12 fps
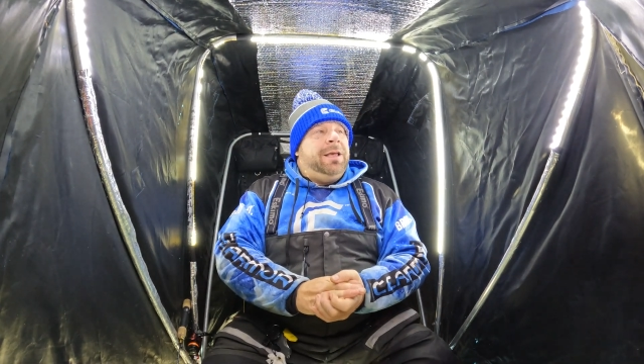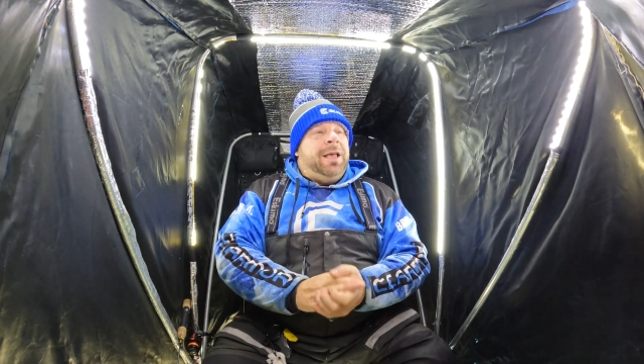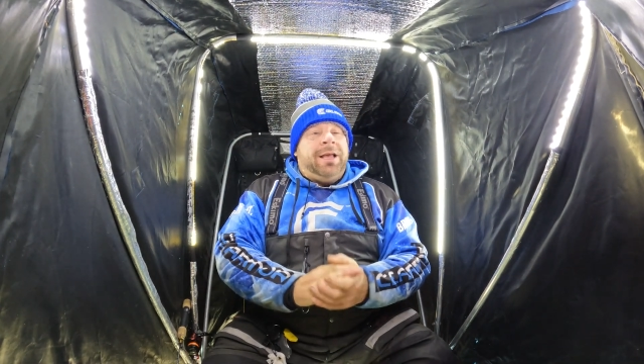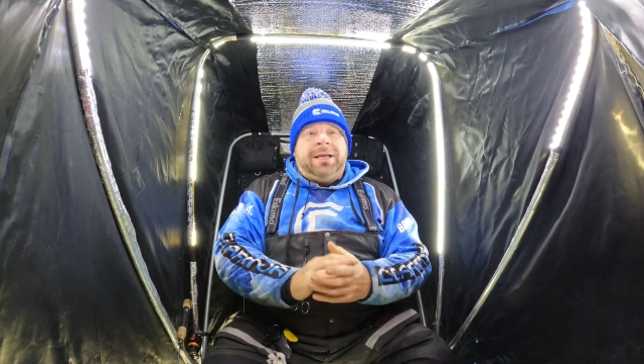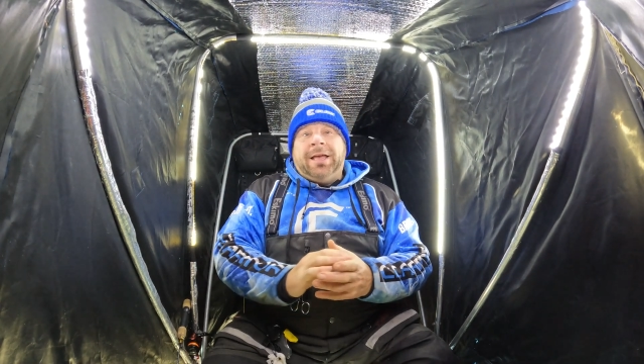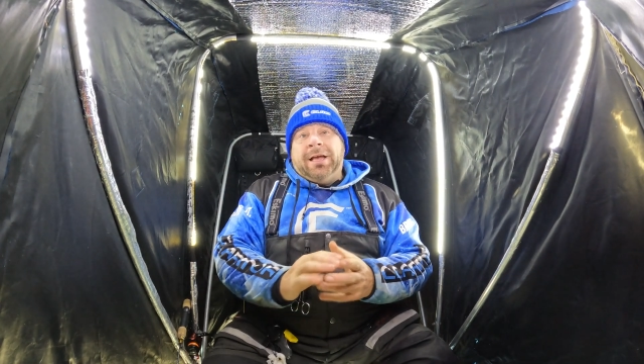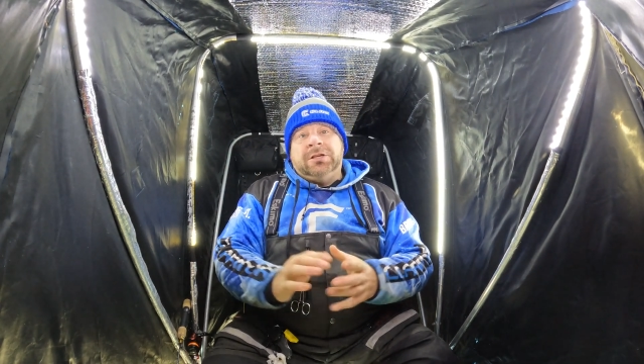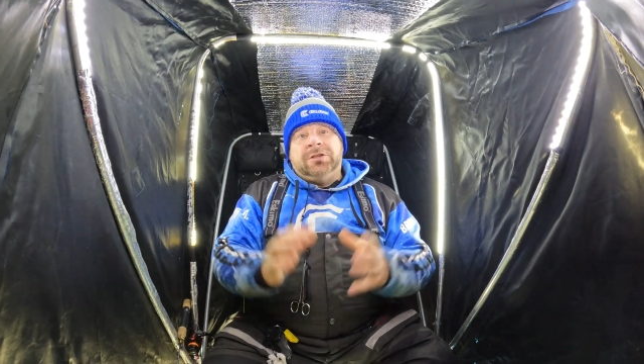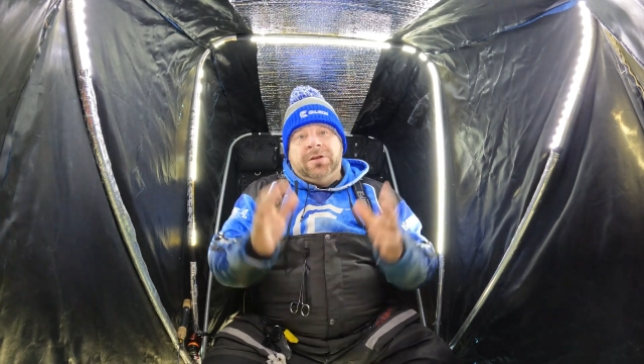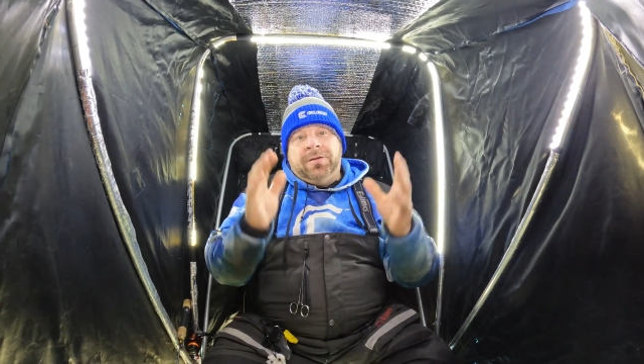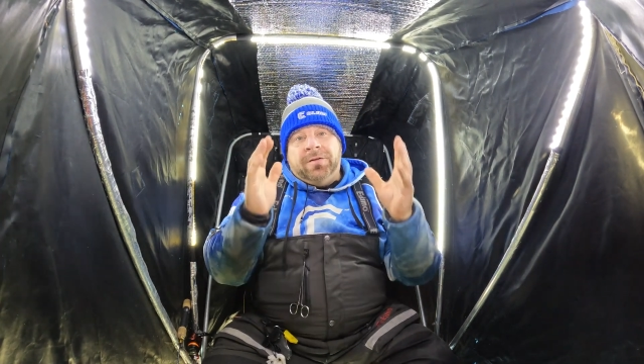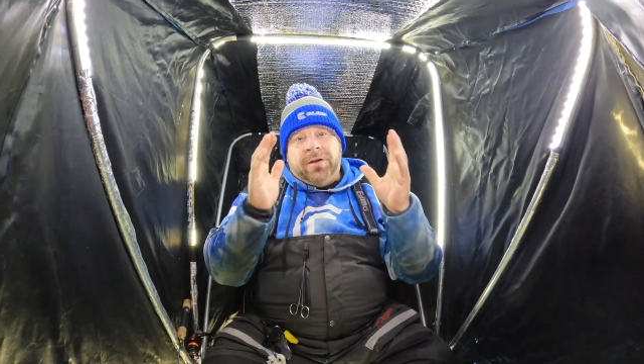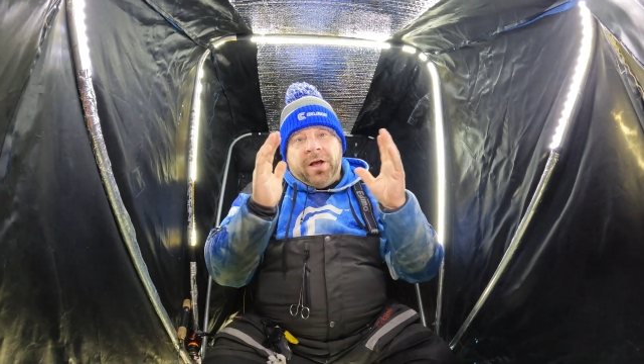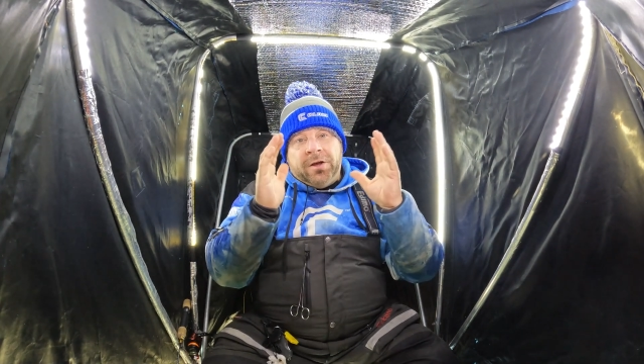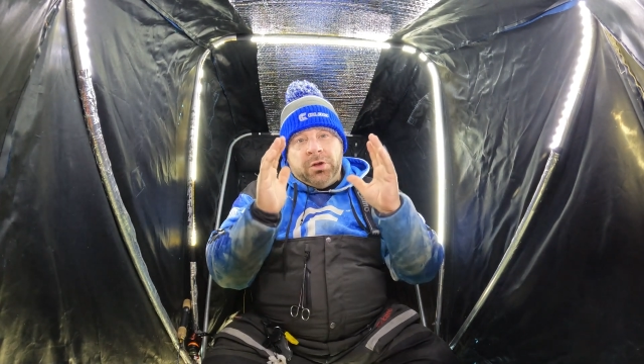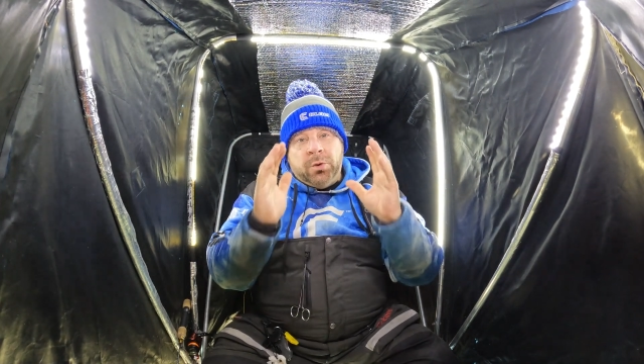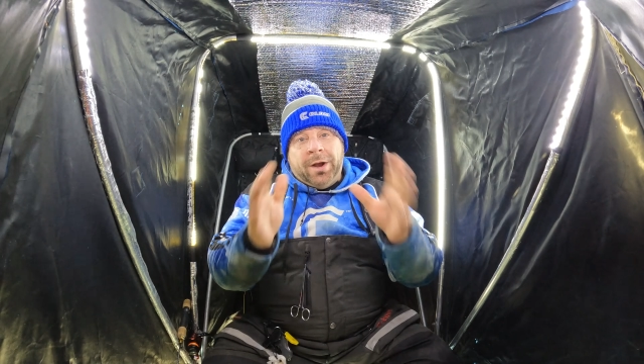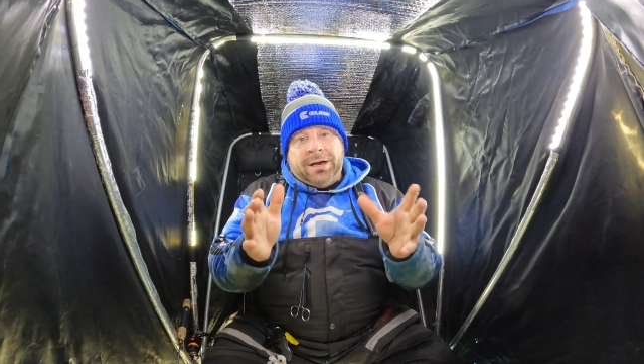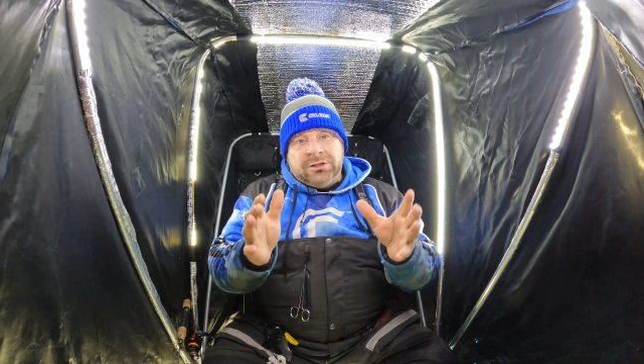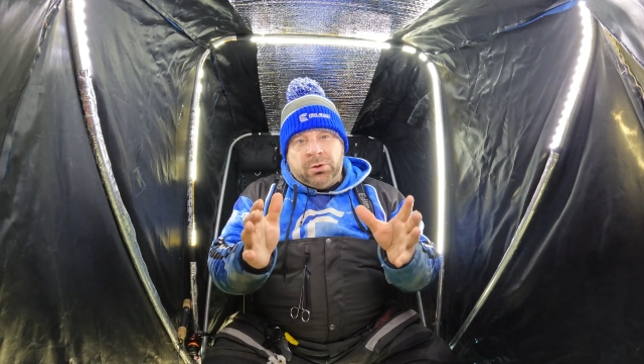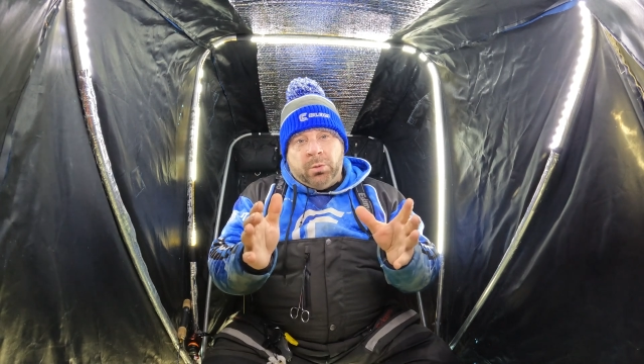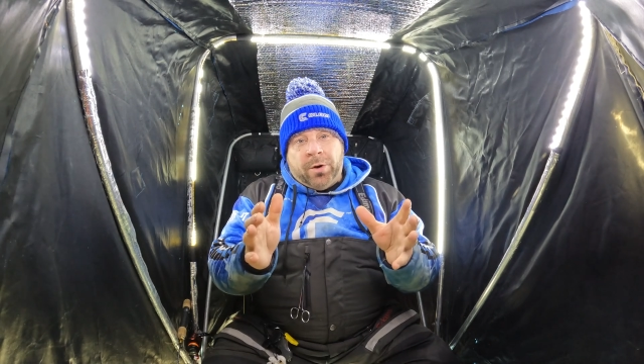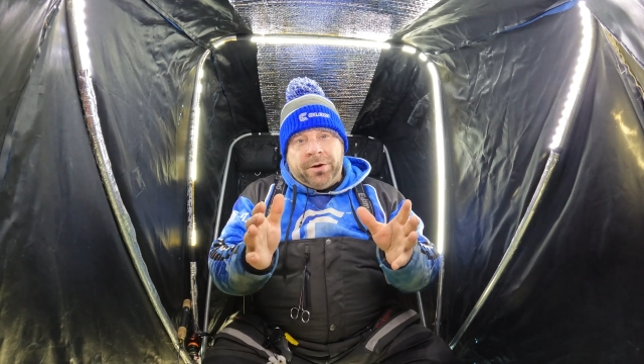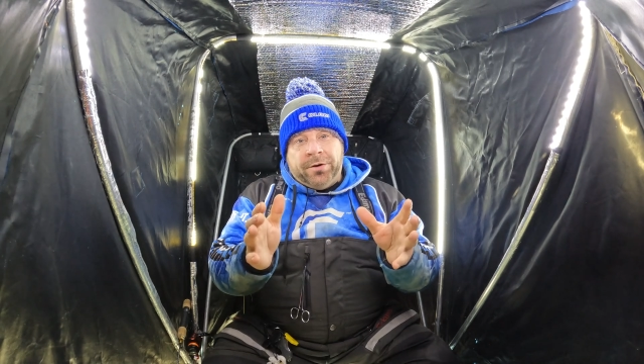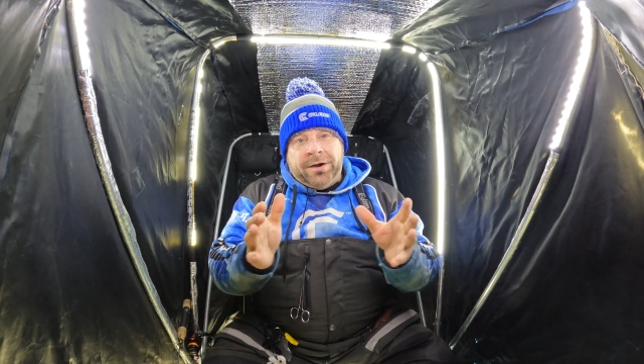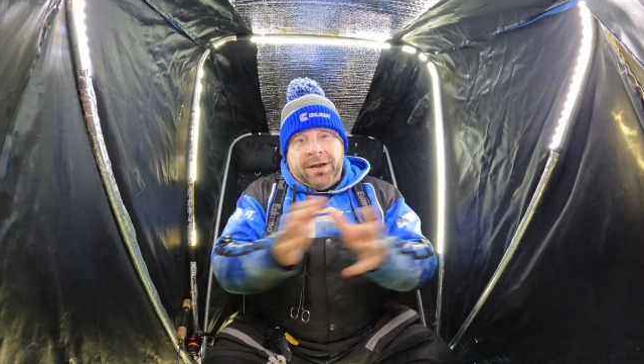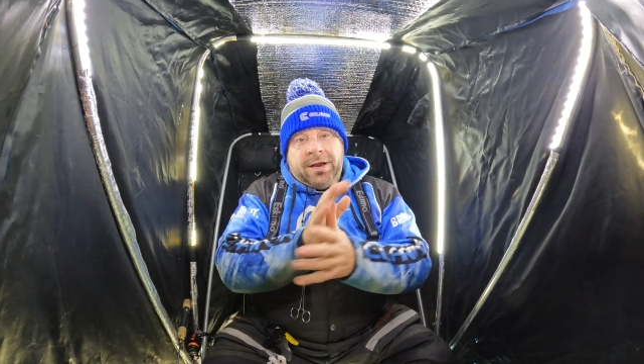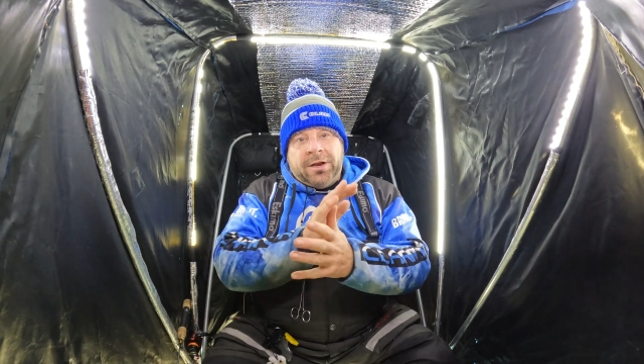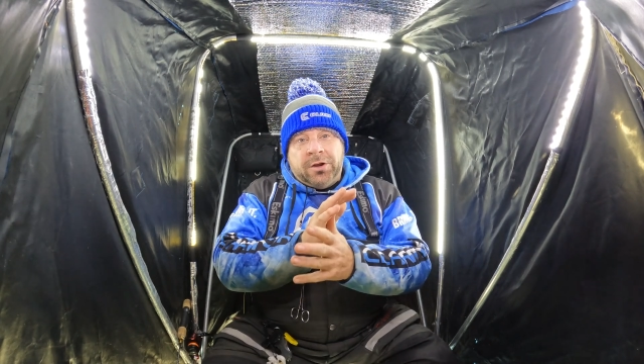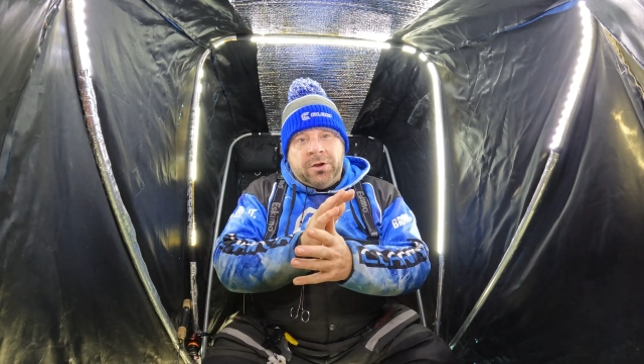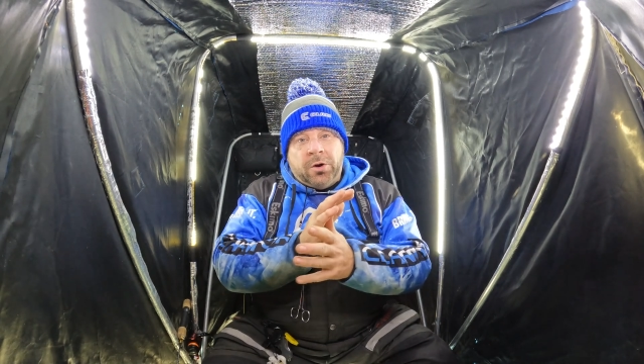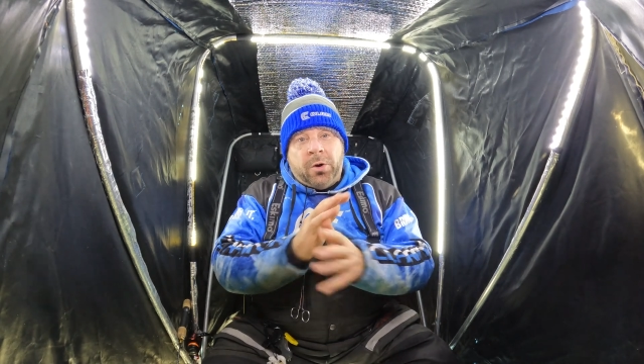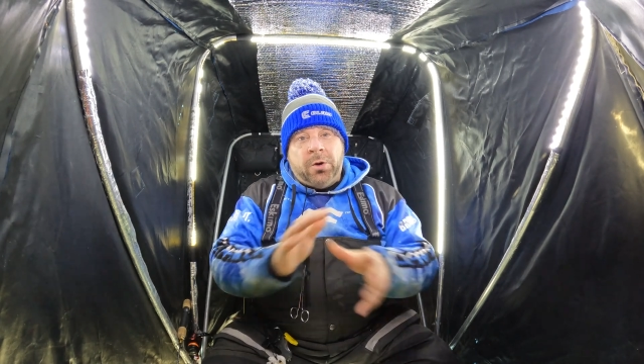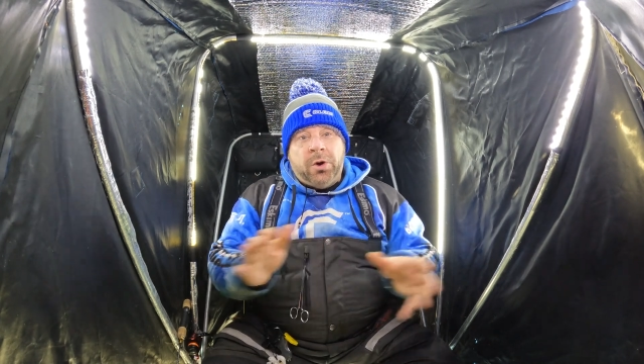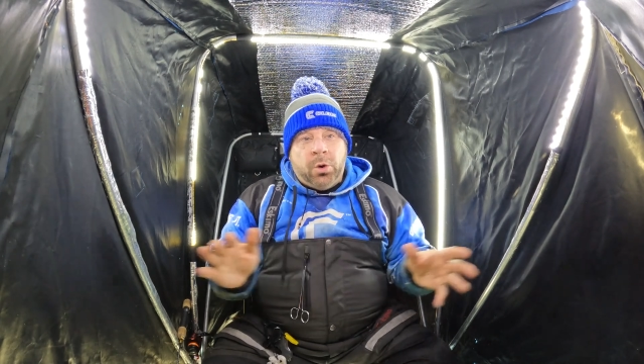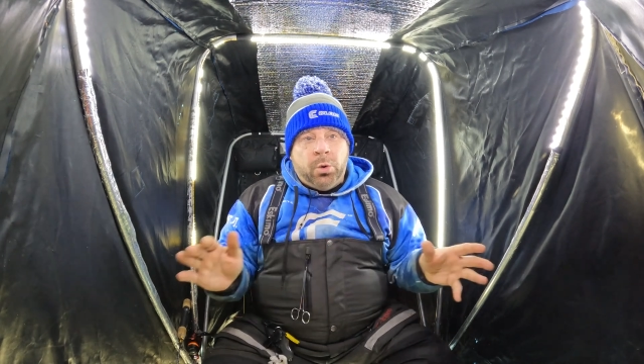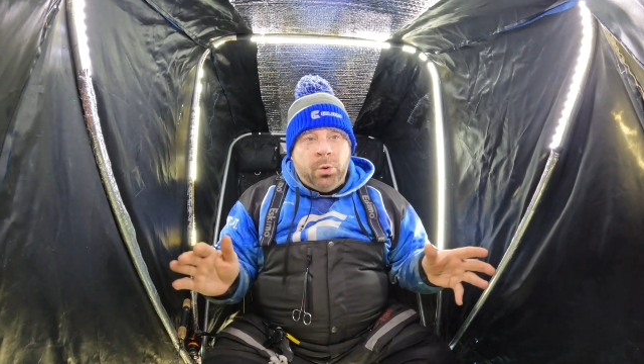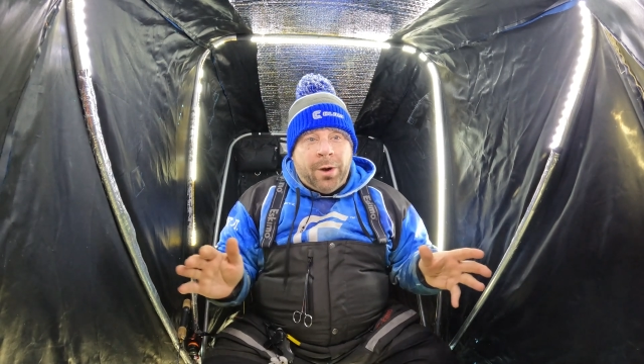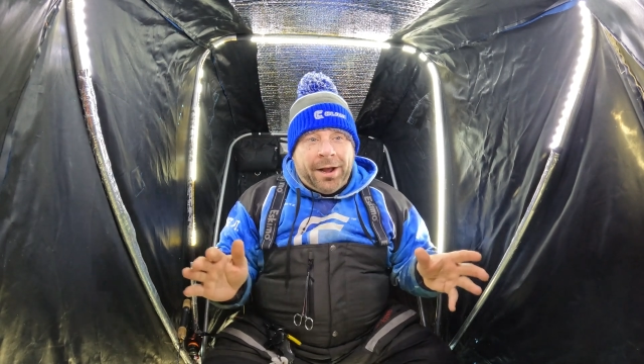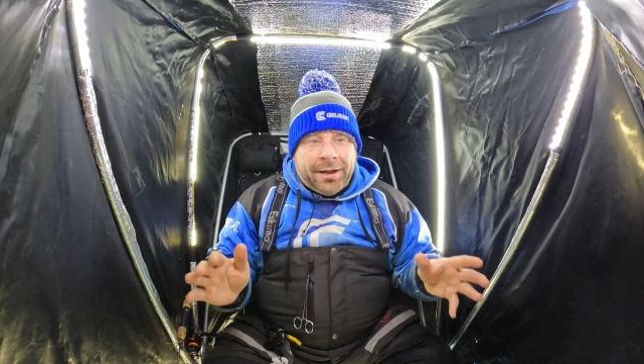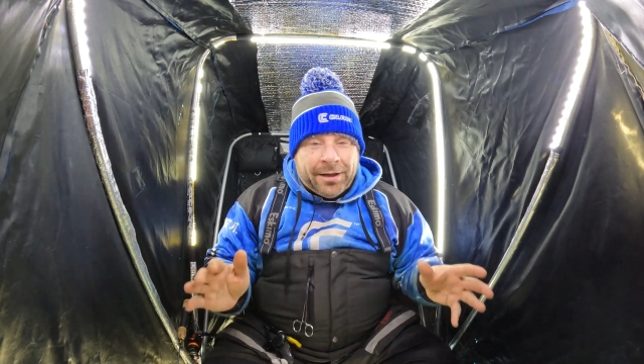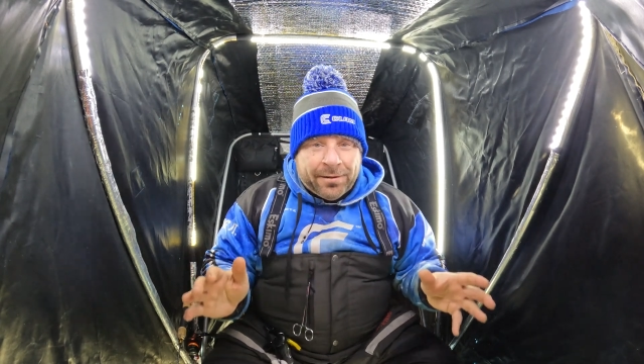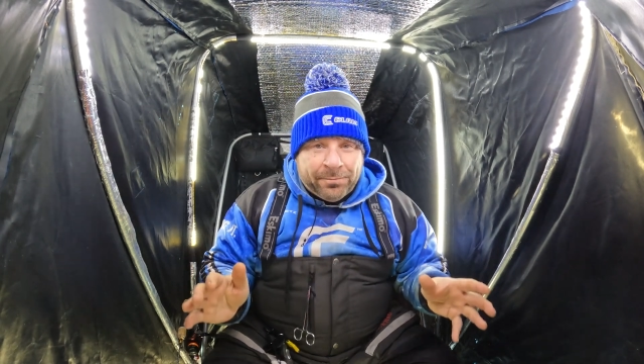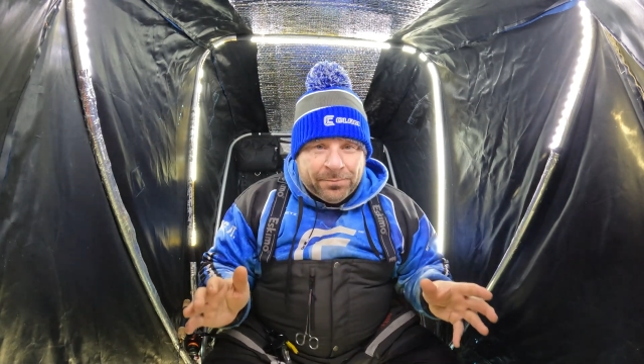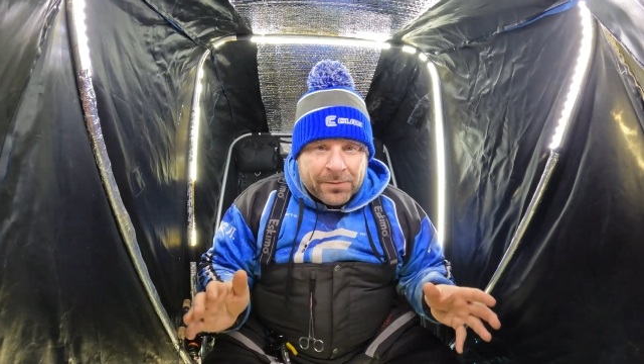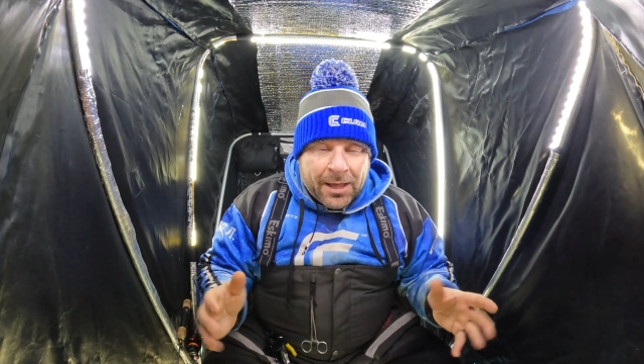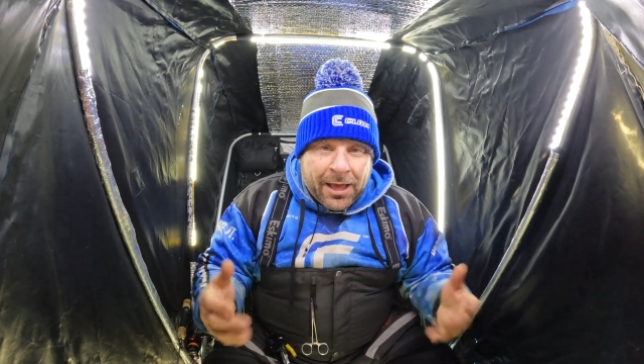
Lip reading: In case you guys are wondering and you don't know who I am